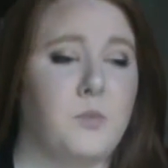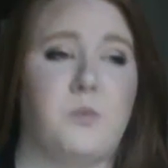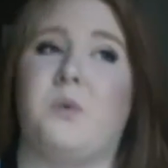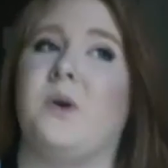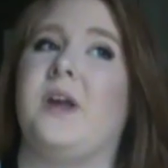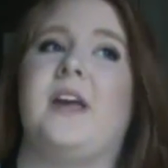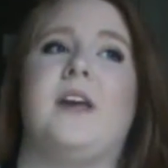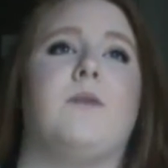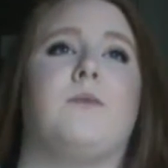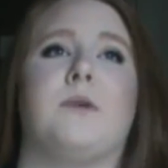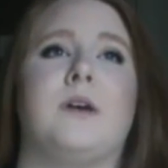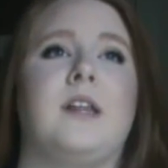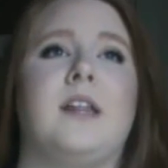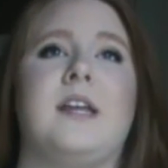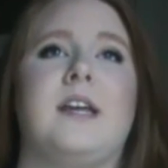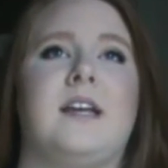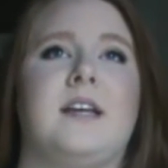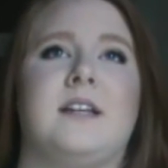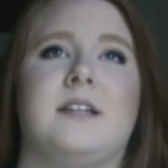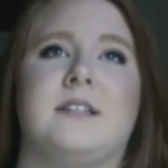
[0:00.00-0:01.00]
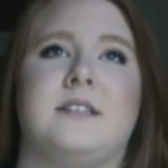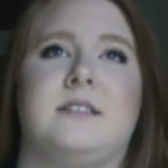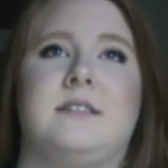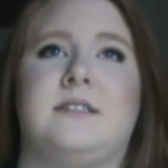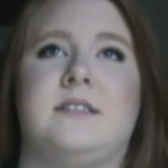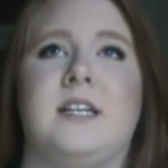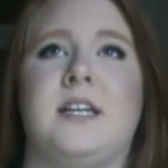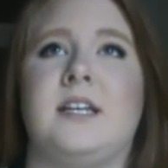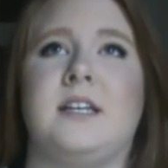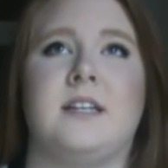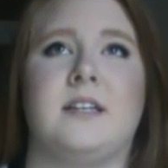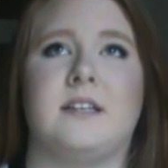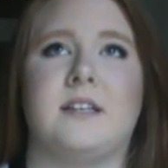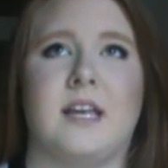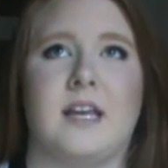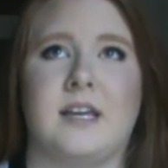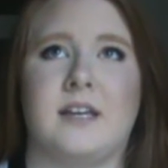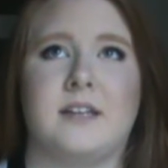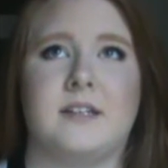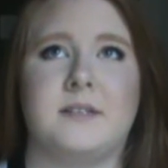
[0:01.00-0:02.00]
we really didn't
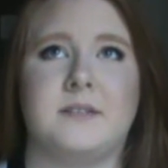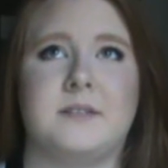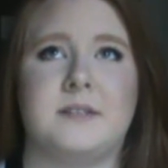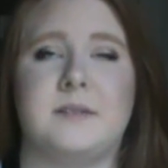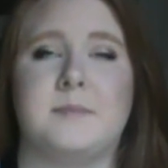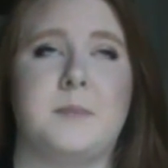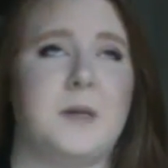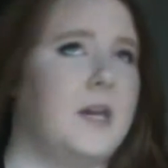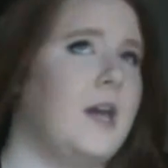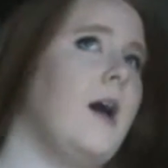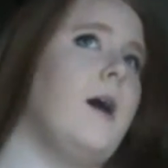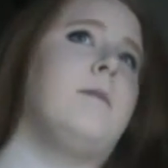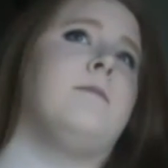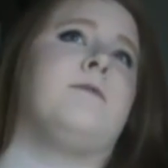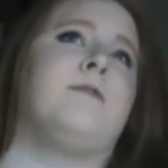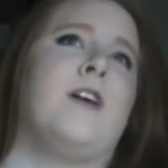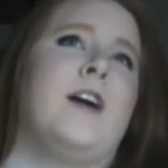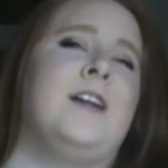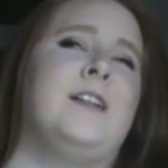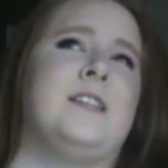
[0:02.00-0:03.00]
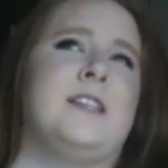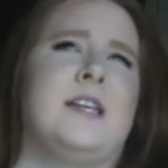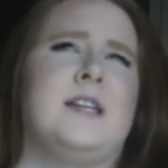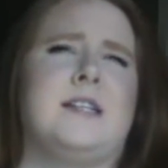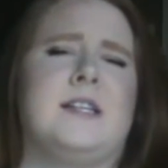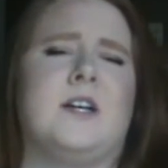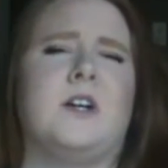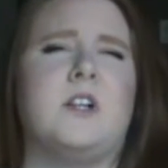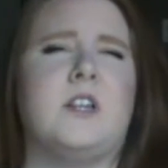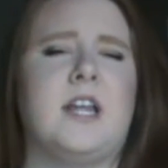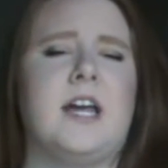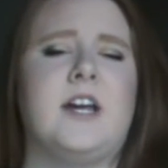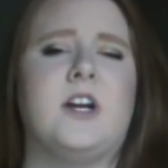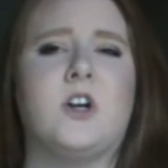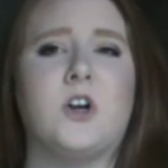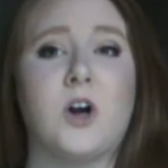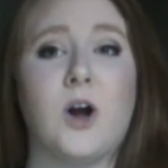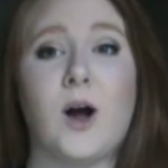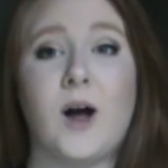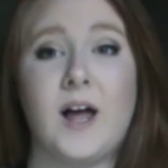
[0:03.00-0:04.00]
like become friends until
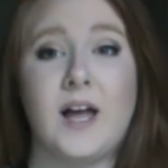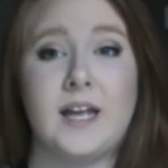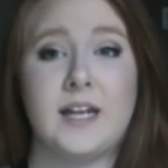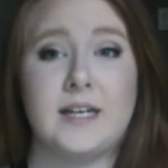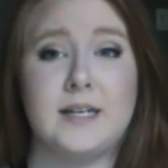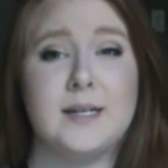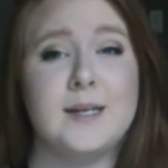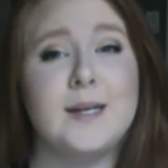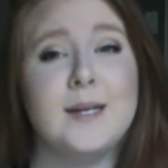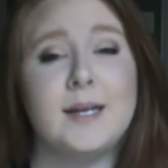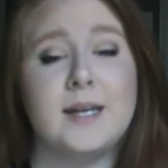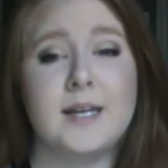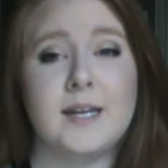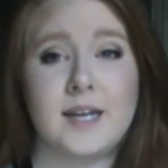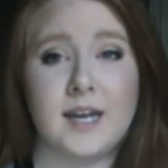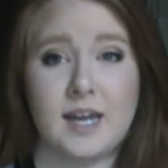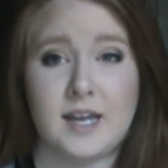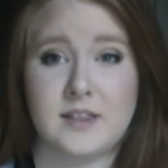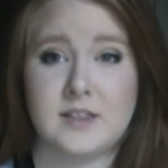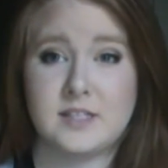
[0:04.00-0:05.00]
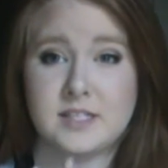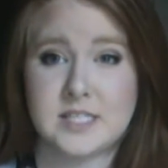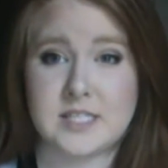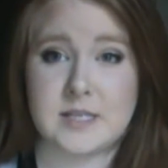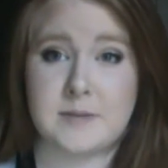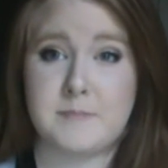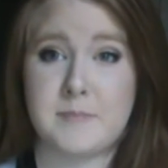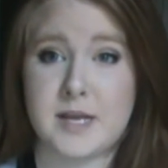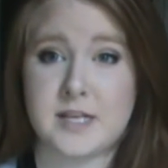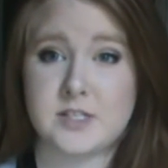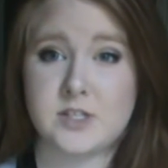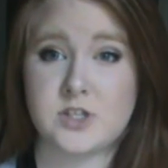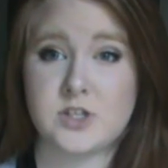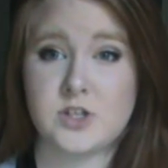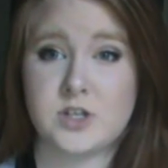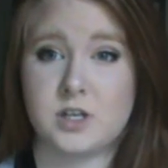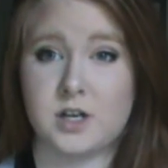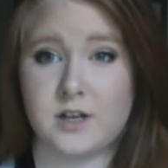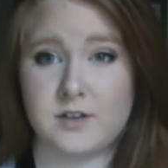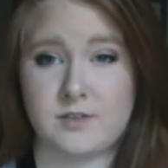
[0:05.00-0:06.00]
later on in the
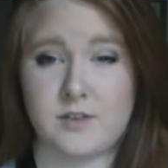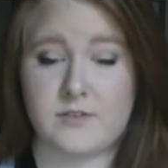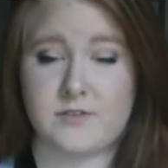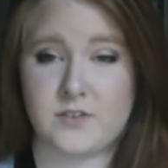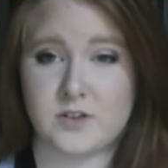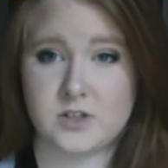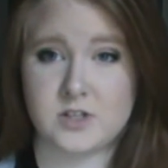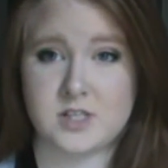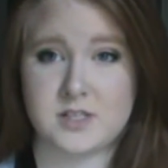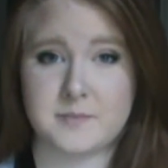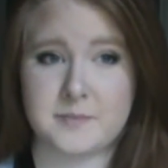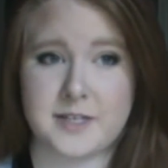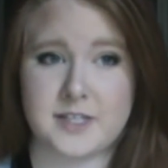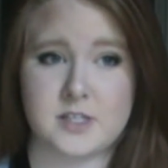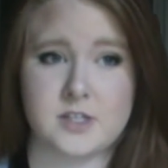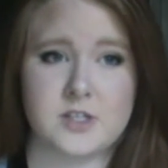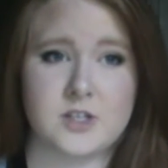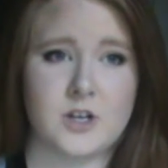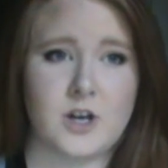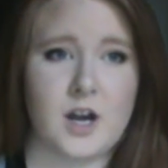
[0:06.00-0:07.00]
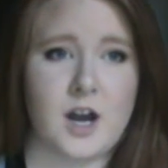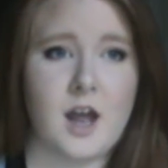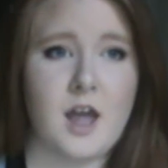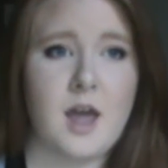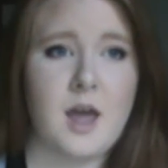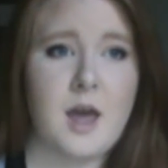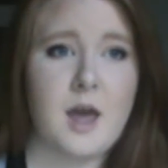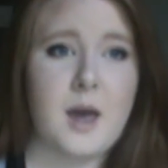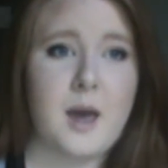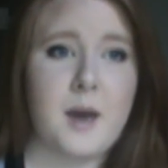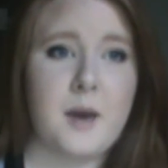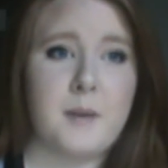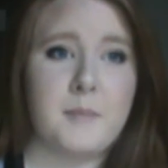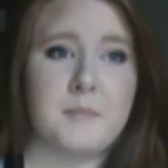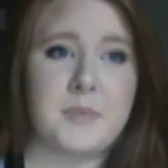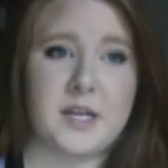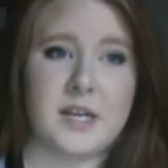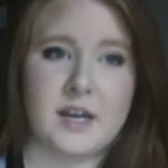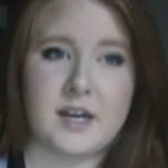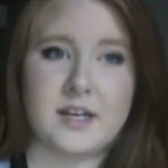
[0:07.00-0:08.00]
semester of the first semester,
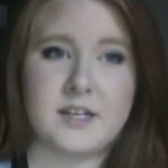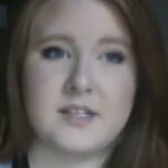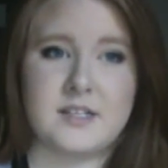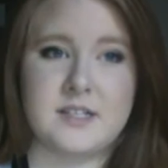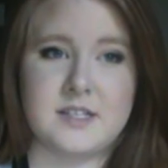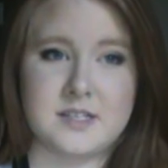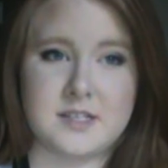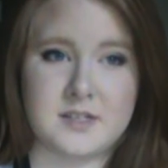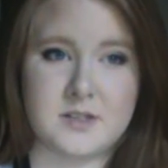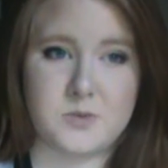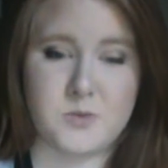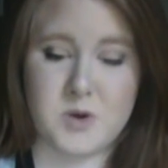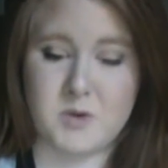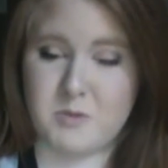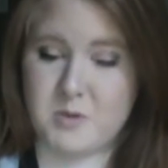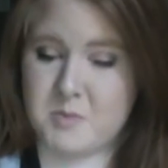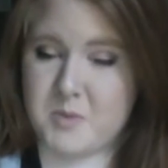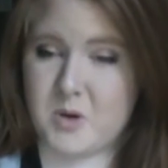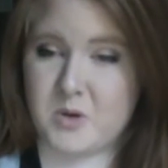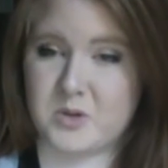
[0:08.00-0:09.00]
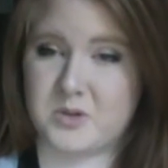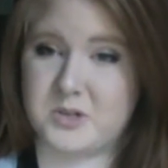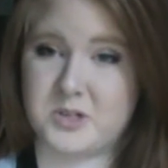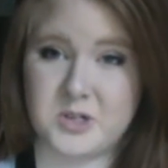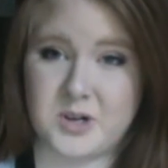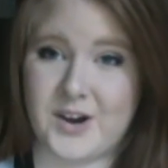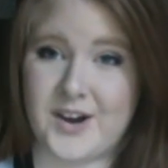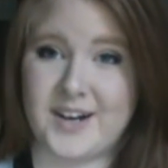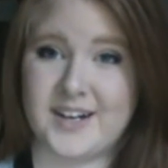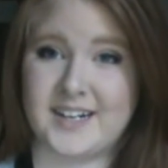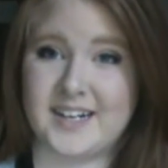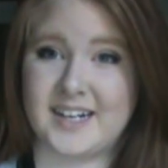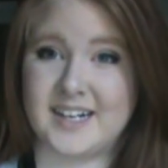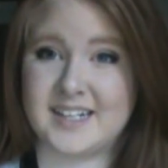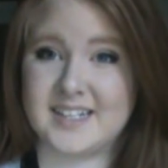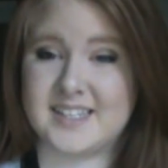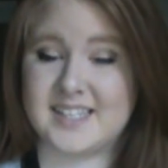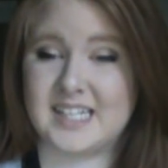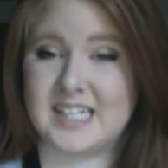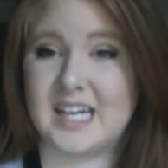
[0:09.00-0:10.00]
because we were both trying to
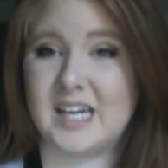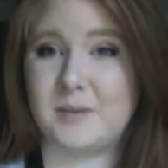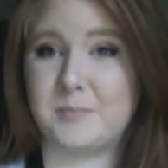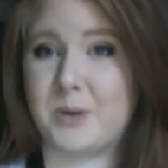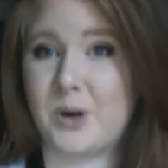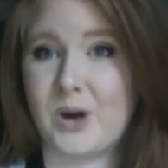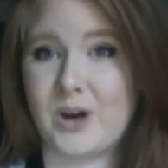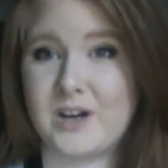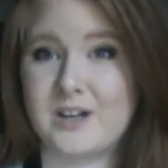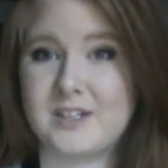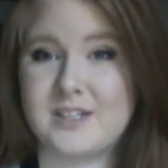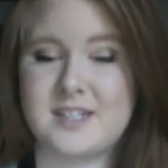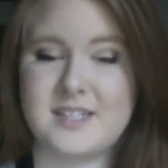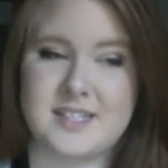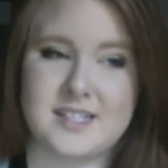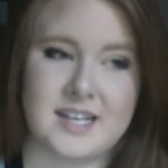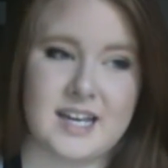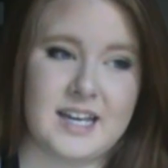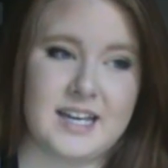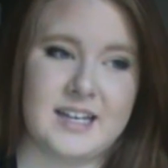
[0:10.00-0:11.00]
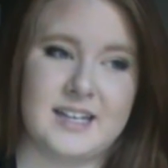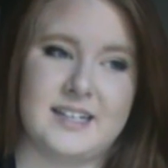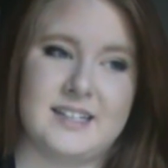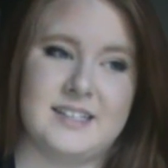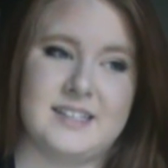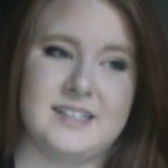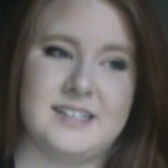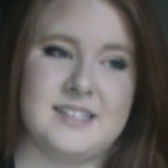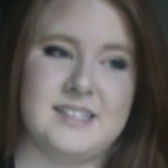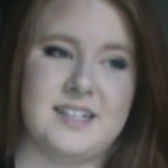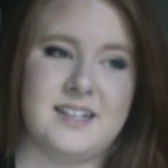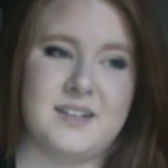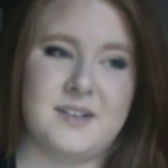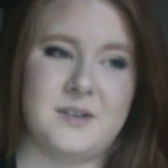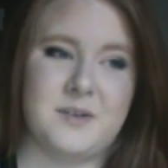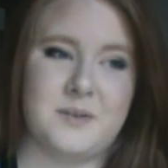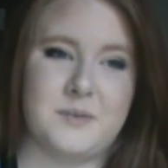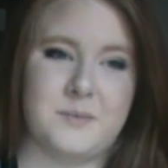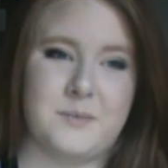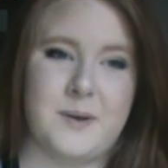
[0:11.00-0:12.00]
get singing parts and
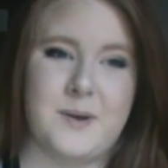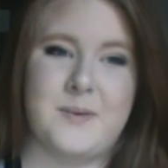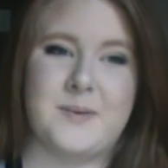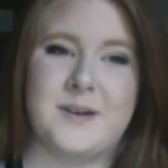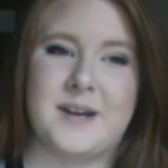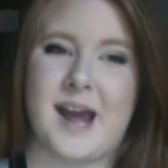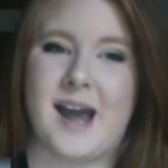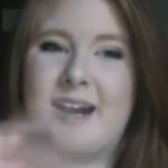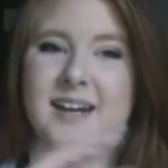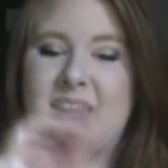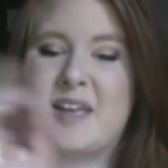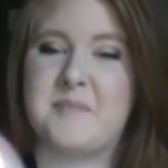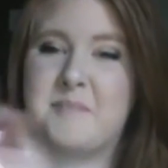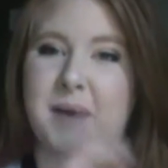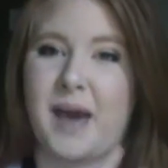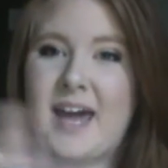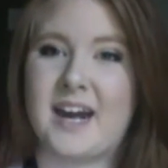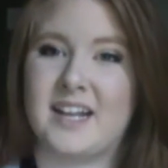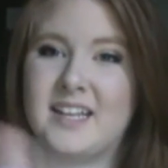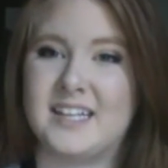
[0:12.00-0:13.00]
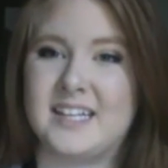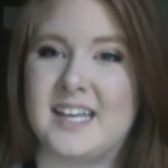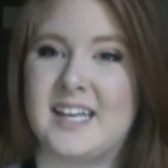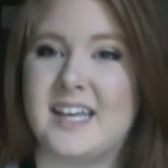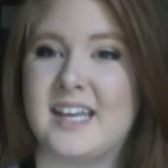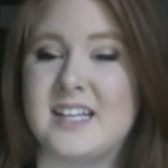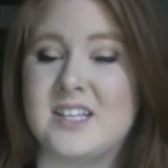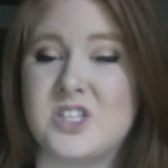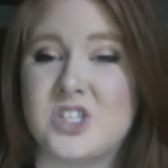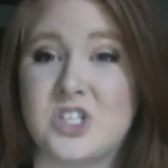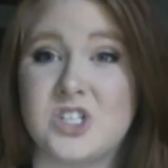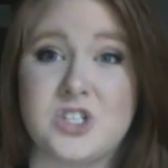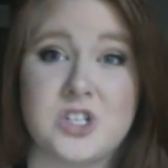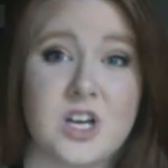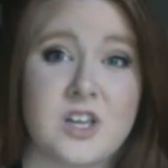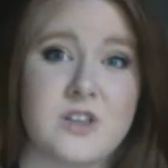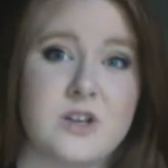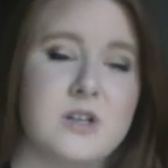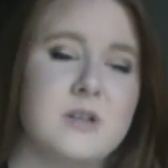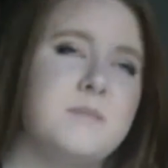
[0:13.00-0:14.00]
we were kind of like battling against each
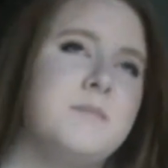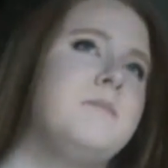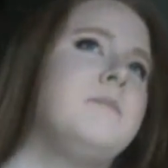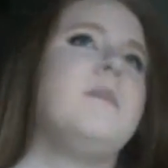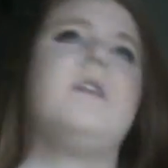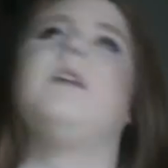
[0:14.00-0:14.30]
other.